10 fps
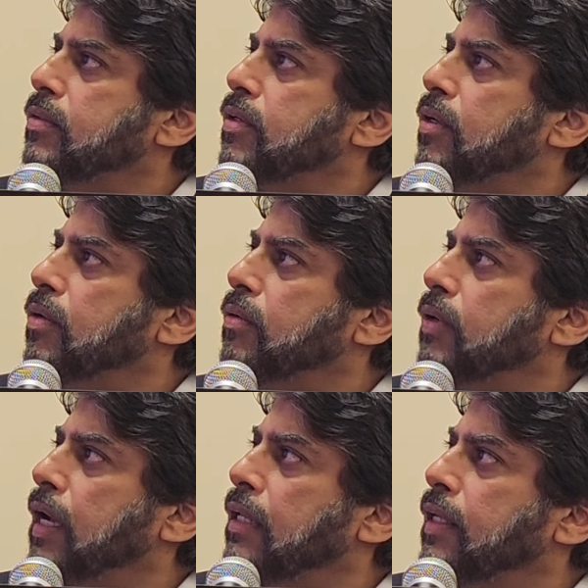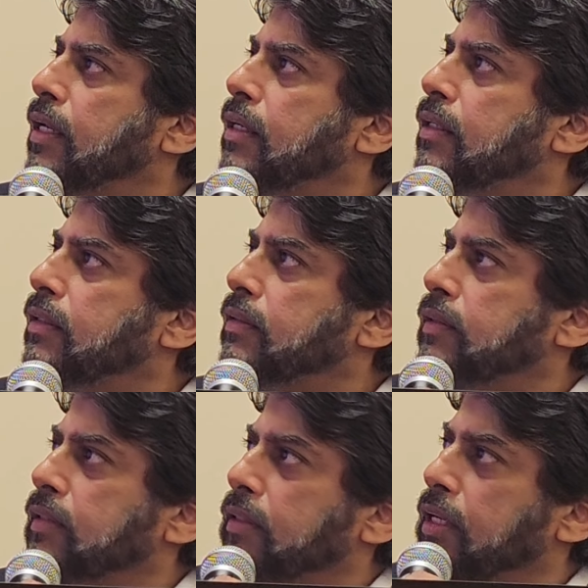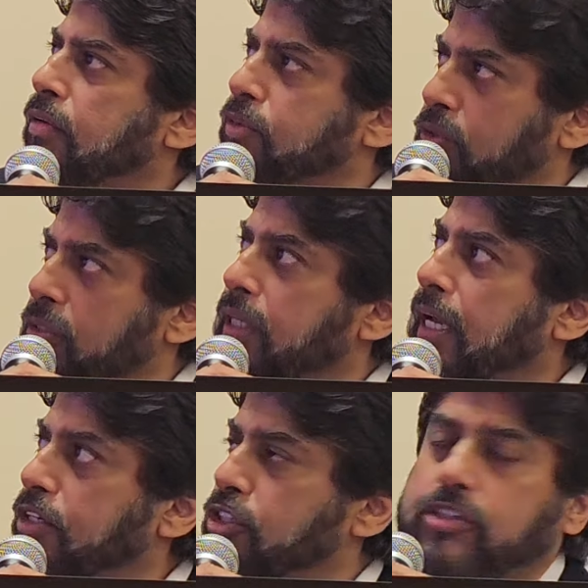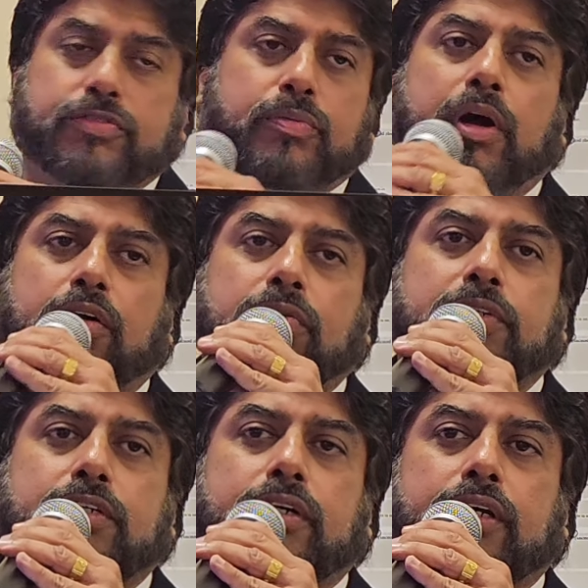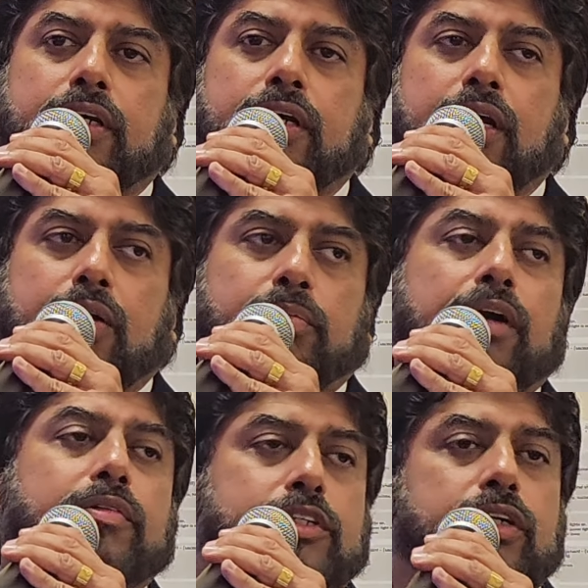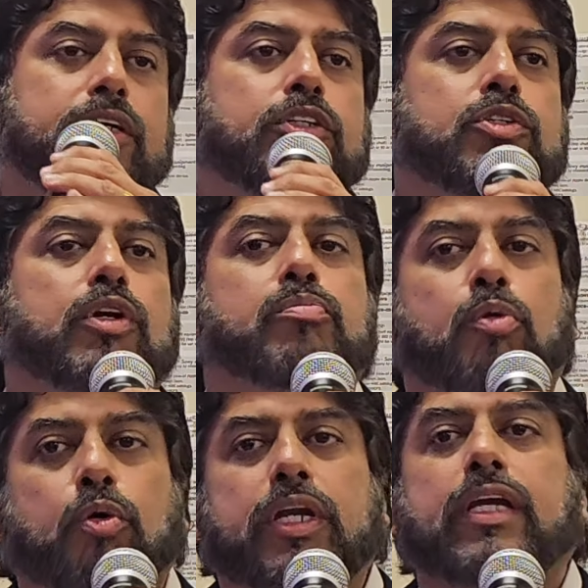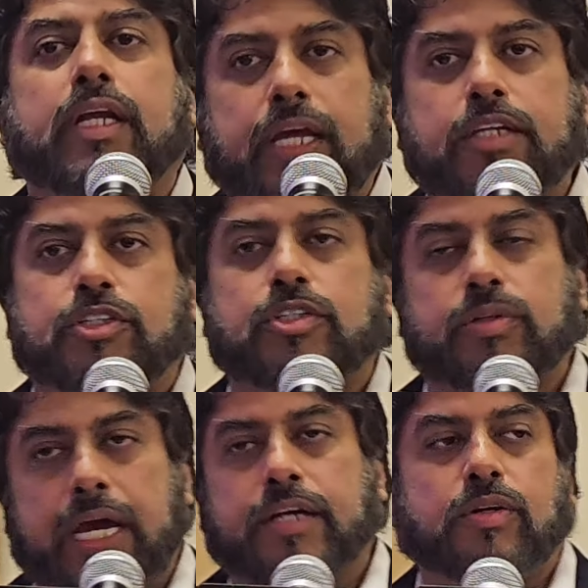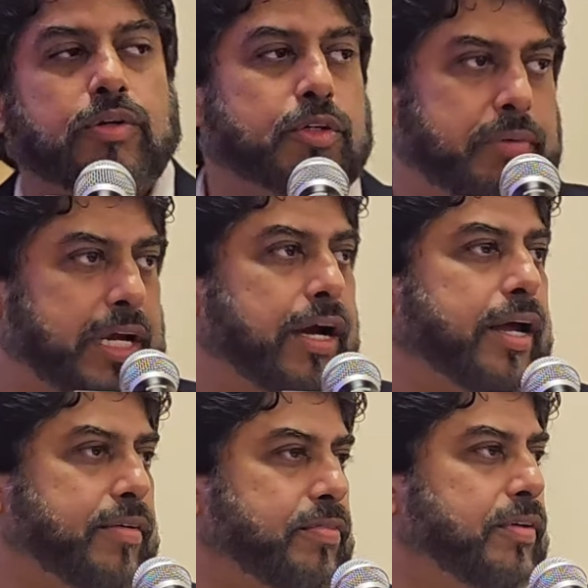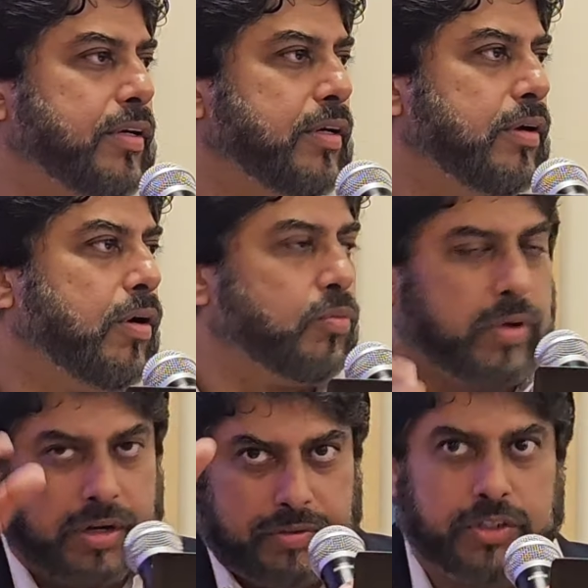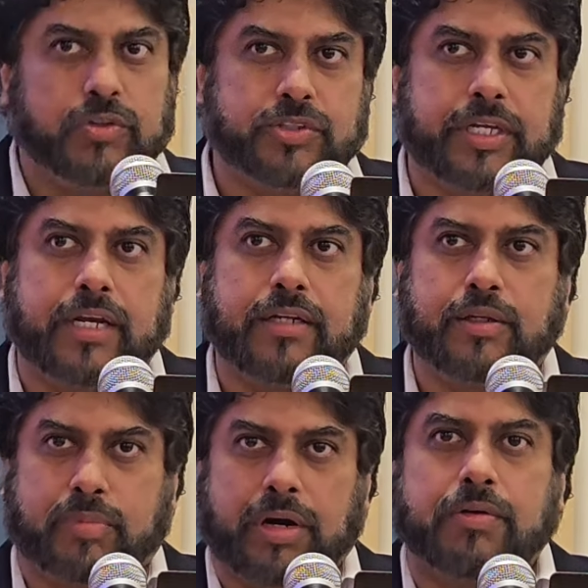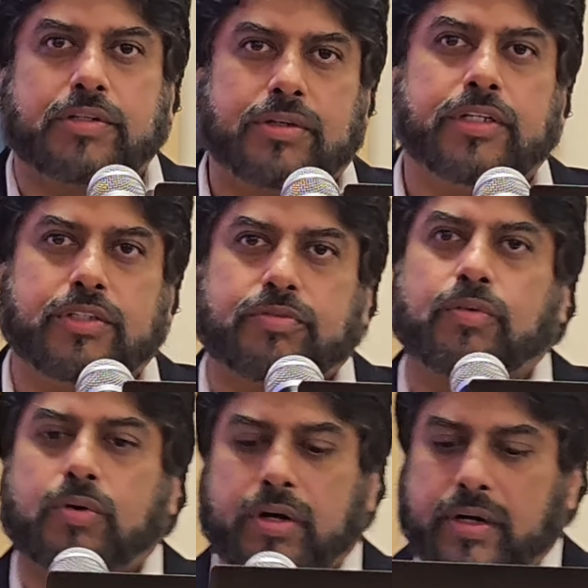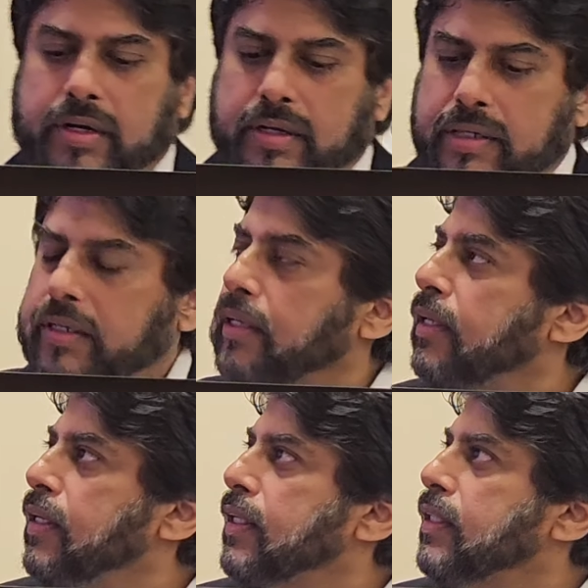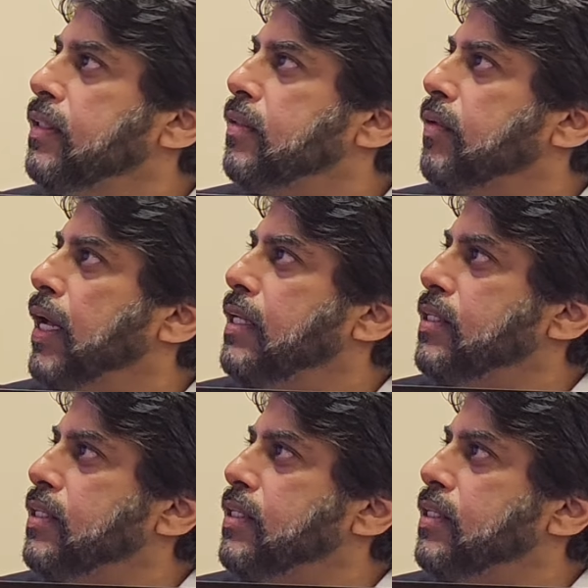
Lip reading: So, and then of course the agent of power of attorney. Power of attorney is you're appointing an agent to act on your behalf, on whatever you set the power of attorney is for. So